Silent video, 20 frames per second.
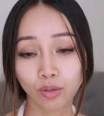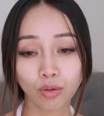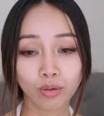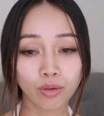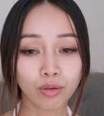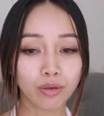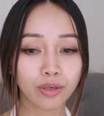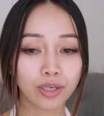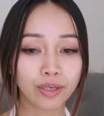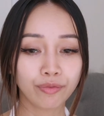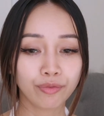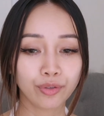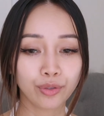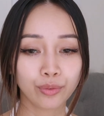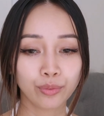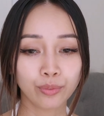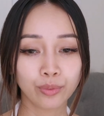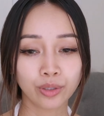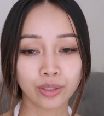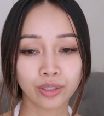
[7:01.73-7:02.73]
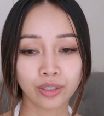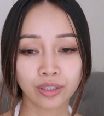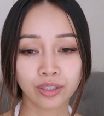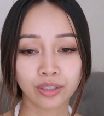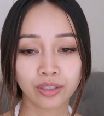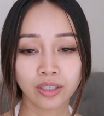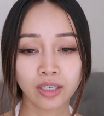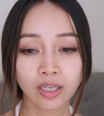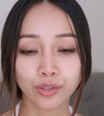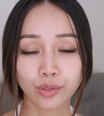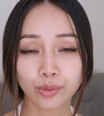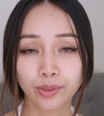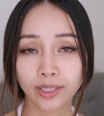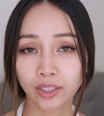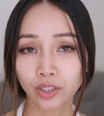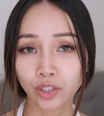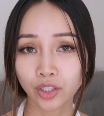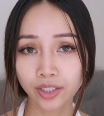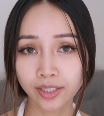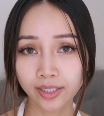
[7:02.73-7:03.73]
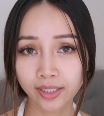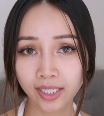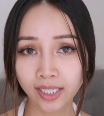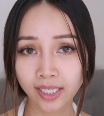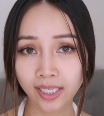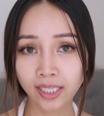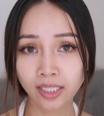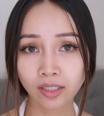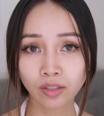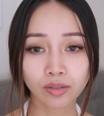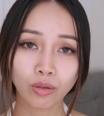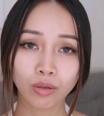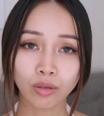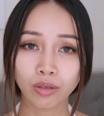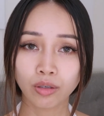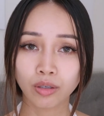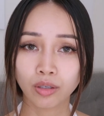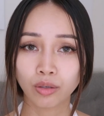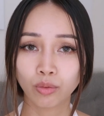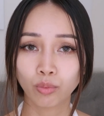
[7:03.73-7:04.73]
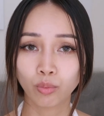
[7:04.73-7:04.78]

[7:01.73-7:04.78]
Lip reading: or if you were doing nursing or